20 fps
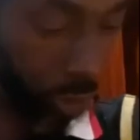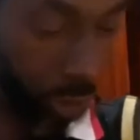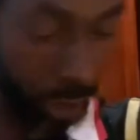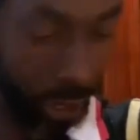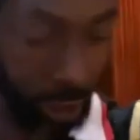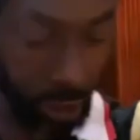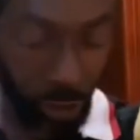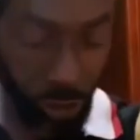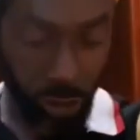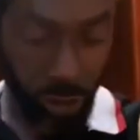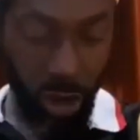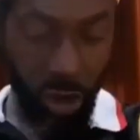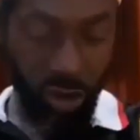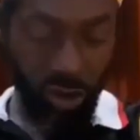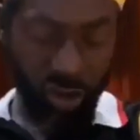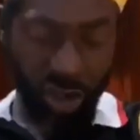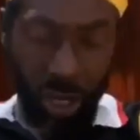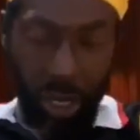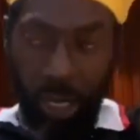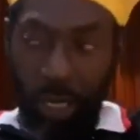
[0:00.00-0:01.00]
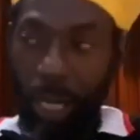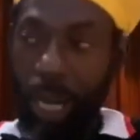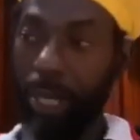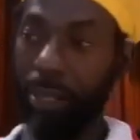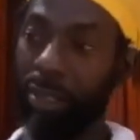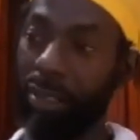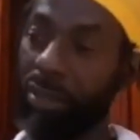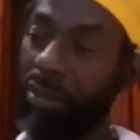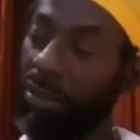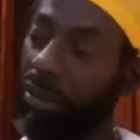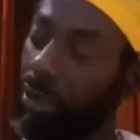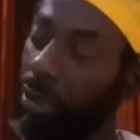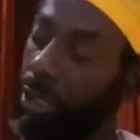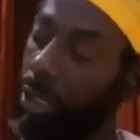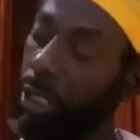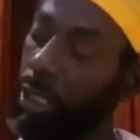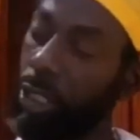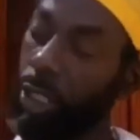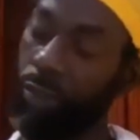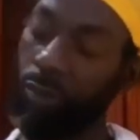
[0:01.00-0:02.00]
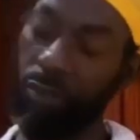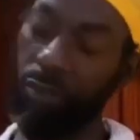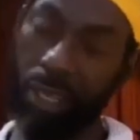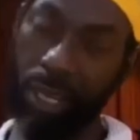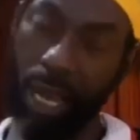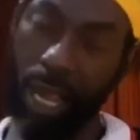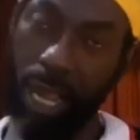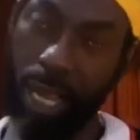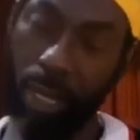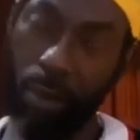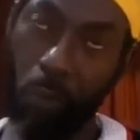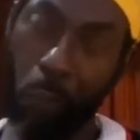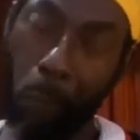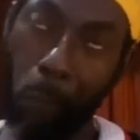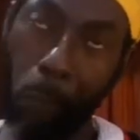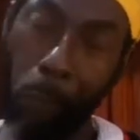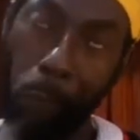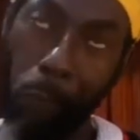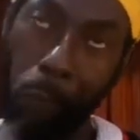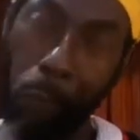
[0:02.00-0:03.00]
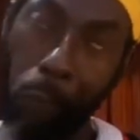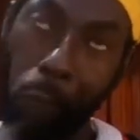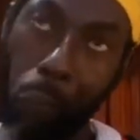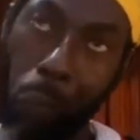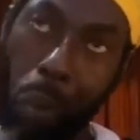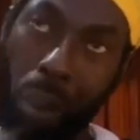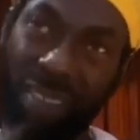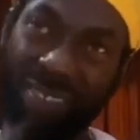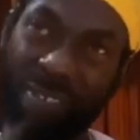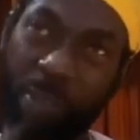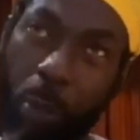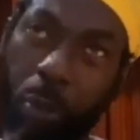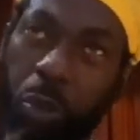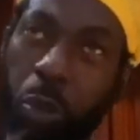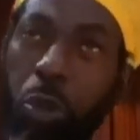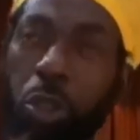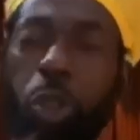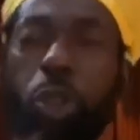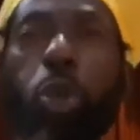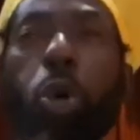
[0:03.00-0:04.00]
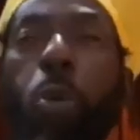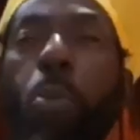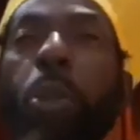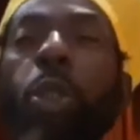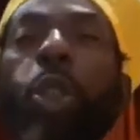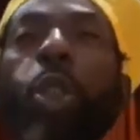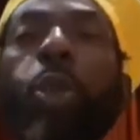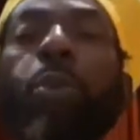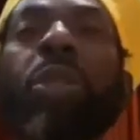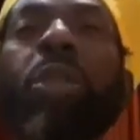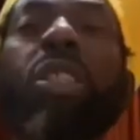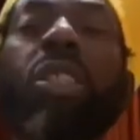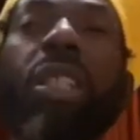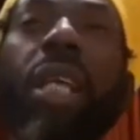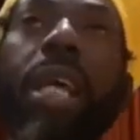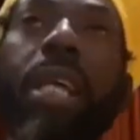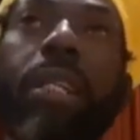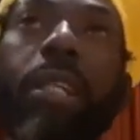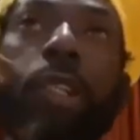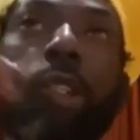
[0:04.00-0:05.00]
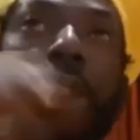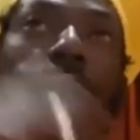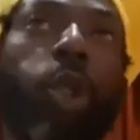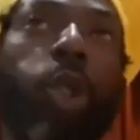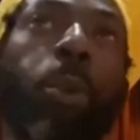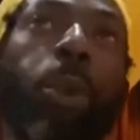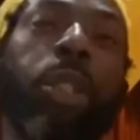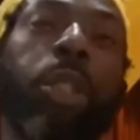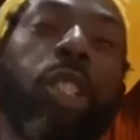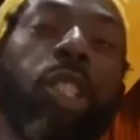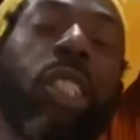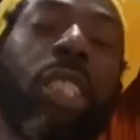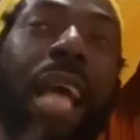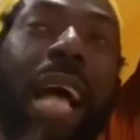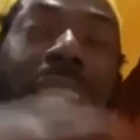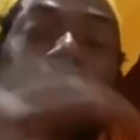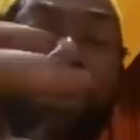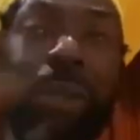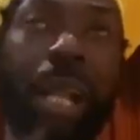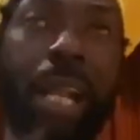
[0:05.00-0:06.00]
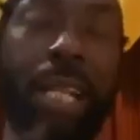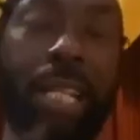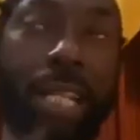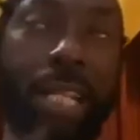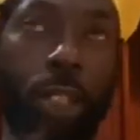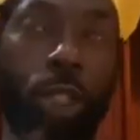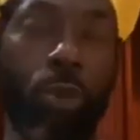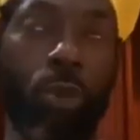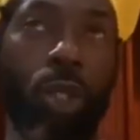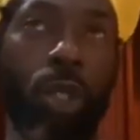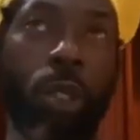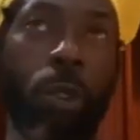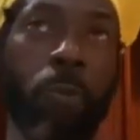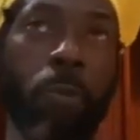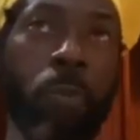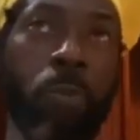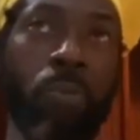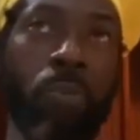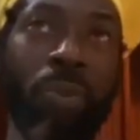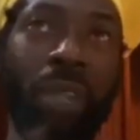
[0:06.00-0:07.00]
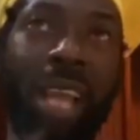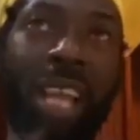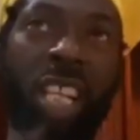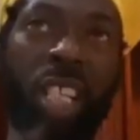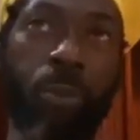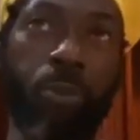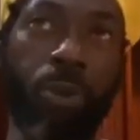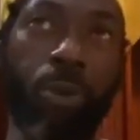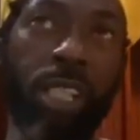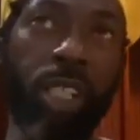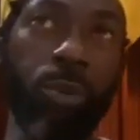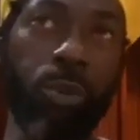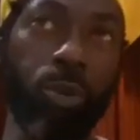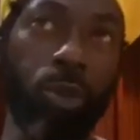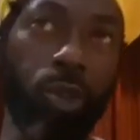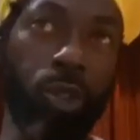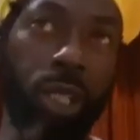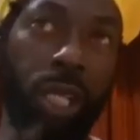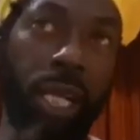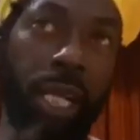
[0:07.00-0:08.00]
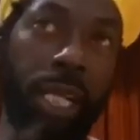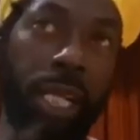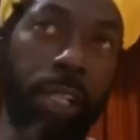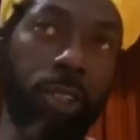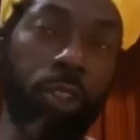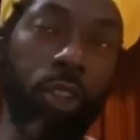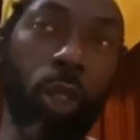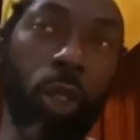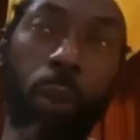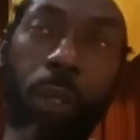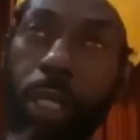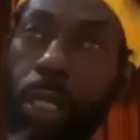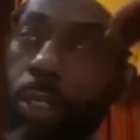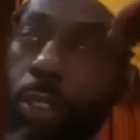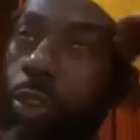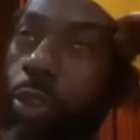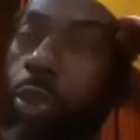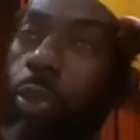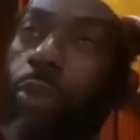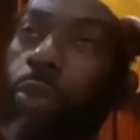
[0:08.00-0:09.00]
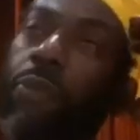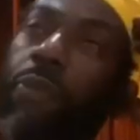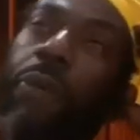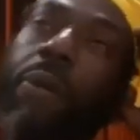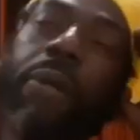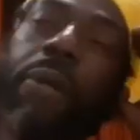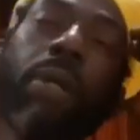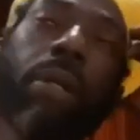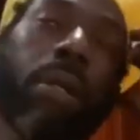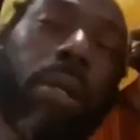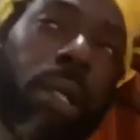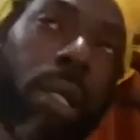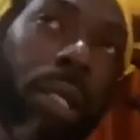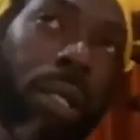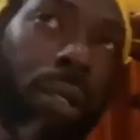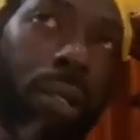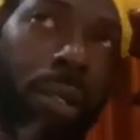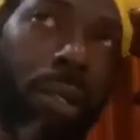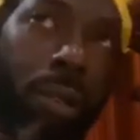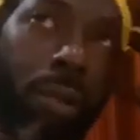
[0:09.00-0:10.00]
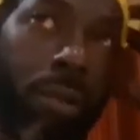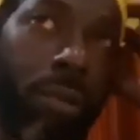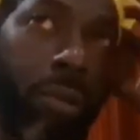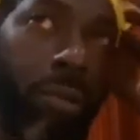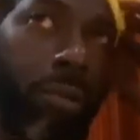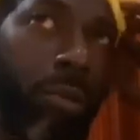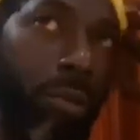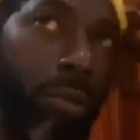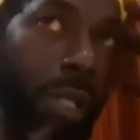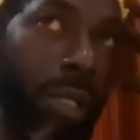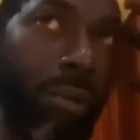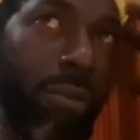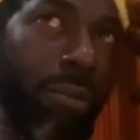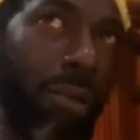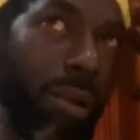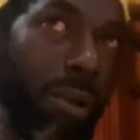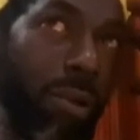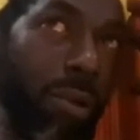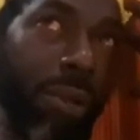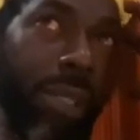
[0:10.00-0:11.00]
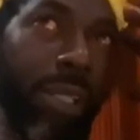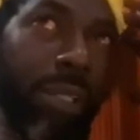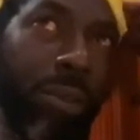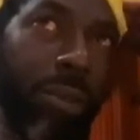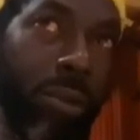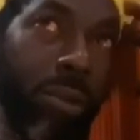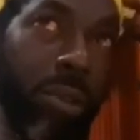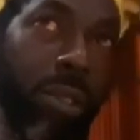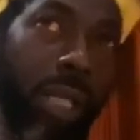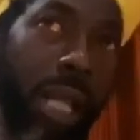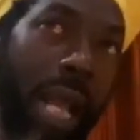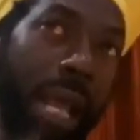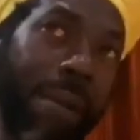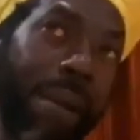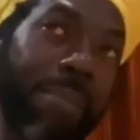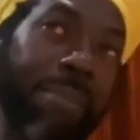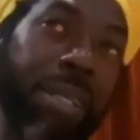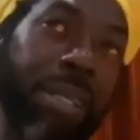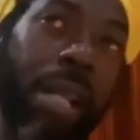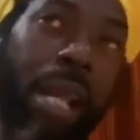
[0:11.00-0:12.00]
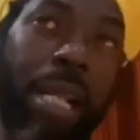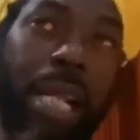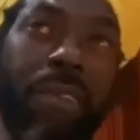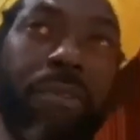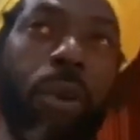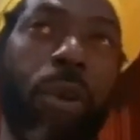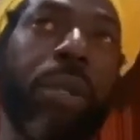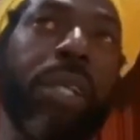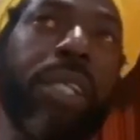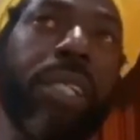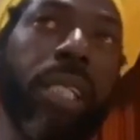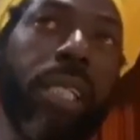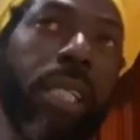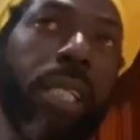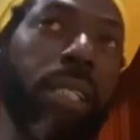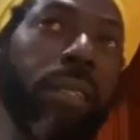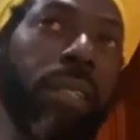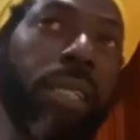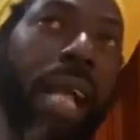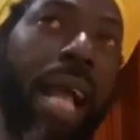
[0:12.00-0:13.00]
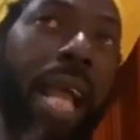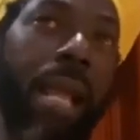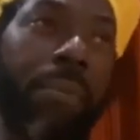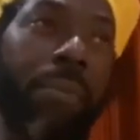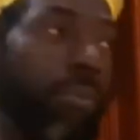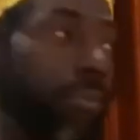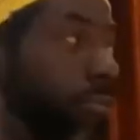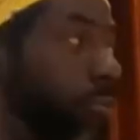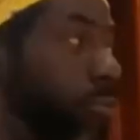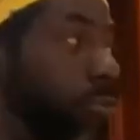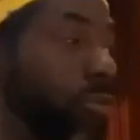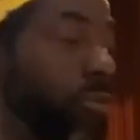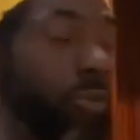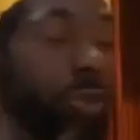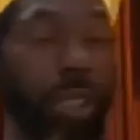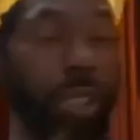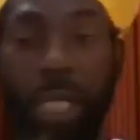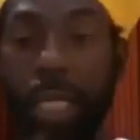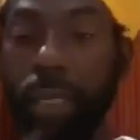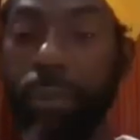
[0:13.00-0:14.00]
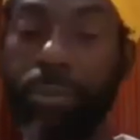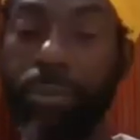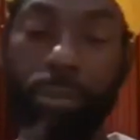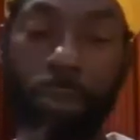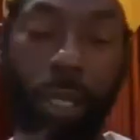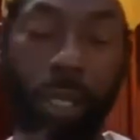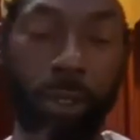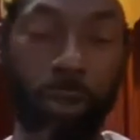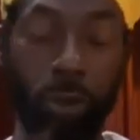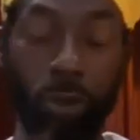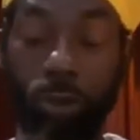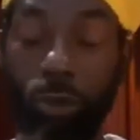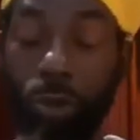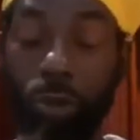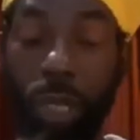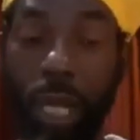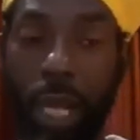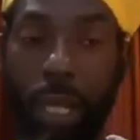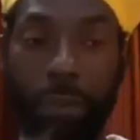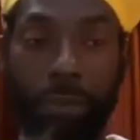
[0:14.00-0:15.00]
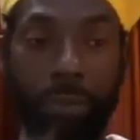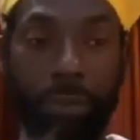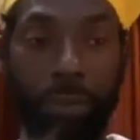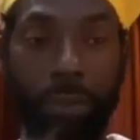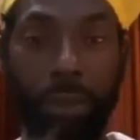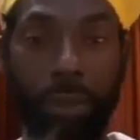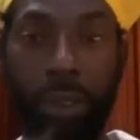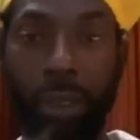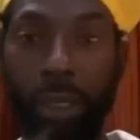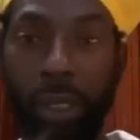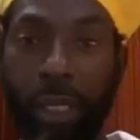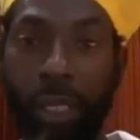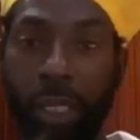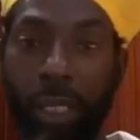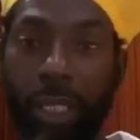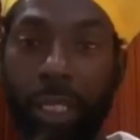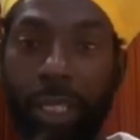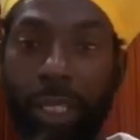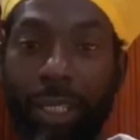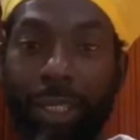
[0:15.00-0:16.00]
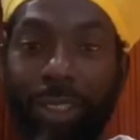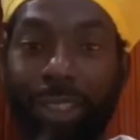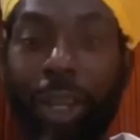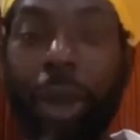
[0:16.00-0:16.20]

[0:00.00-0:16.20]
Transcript: go listen to the song on the album it. Anybody over here go listen to the song on album. If we not do it, we need to go over go listen it. Some really good songs there. Some really classic people. When I say classic, I mean some songs where you can always play that. Some songs you can play today, tomorrow, next week,